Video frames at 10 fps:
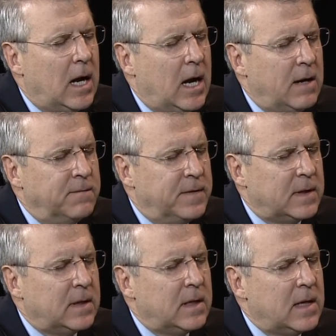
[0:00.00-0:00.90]
of the
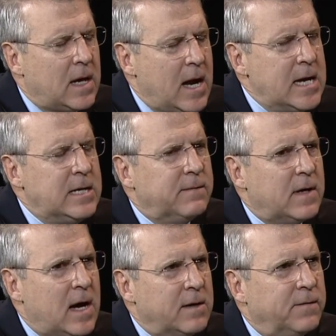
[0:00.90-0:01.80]
kind of
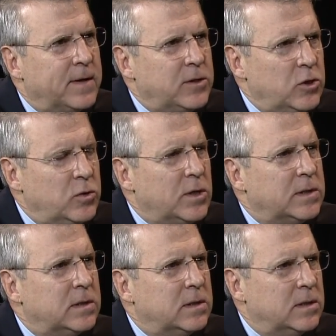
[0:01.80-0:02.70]
conflict you
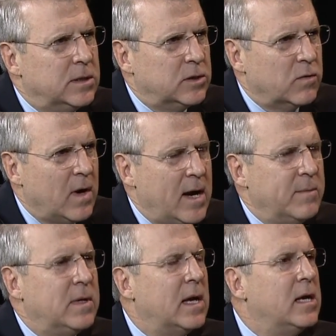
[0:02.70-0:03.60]
just
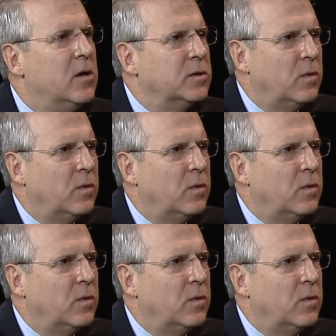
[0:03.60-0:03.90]
described. And here's